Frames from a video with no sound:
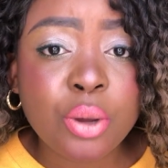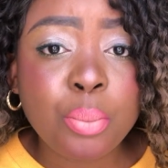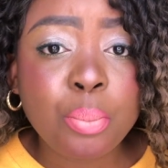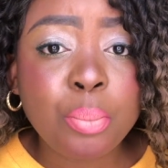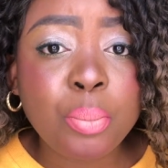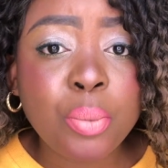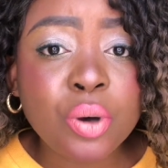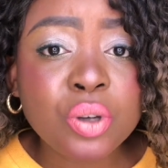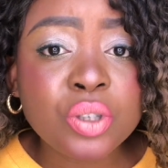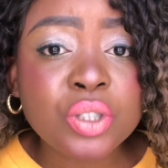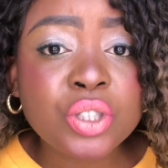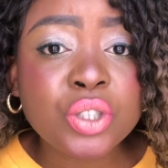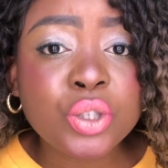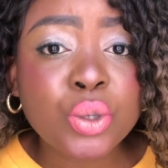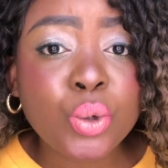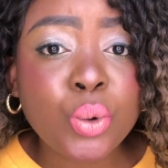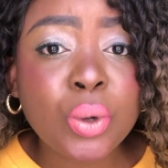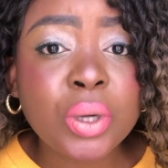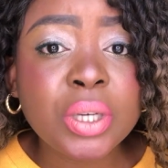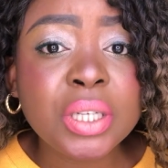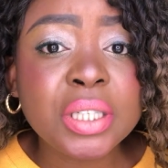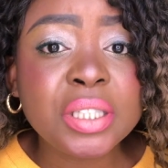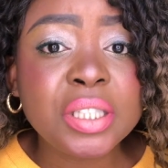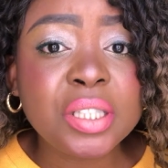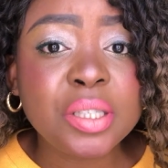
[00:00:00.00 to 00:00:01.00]
most
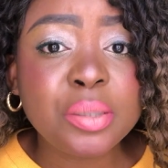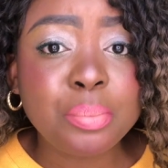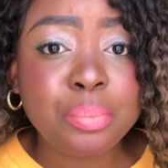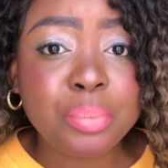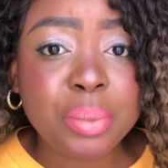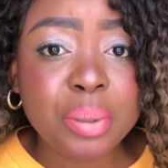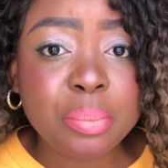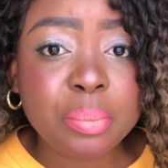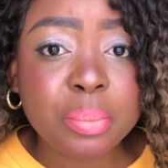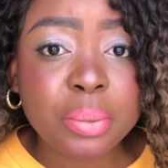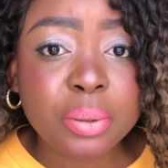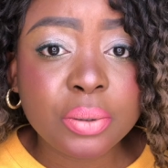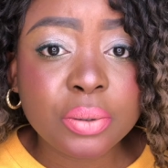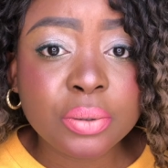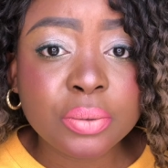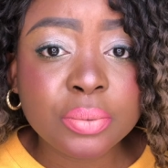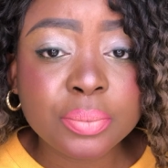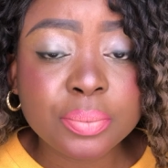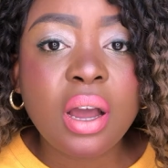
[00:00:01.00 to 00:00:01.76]
quality people